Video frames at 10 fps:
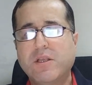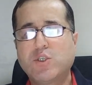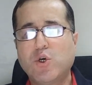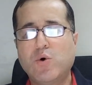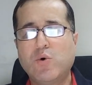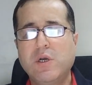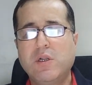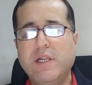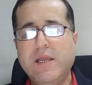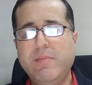So
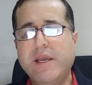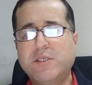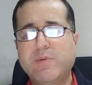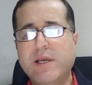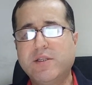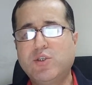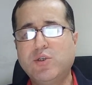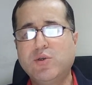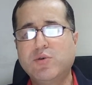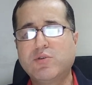let me explain to
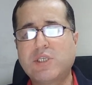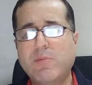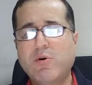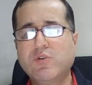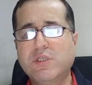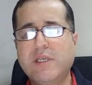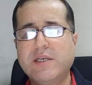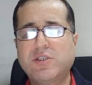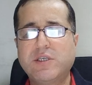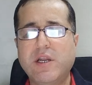you some of the
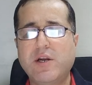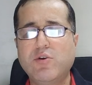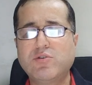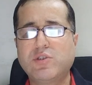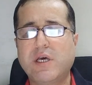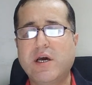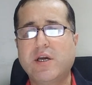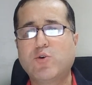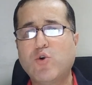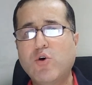test scenarios that I
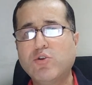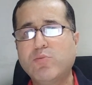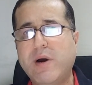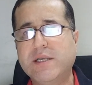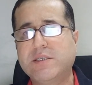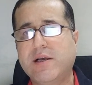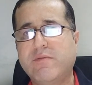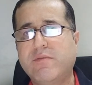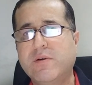wrote myself.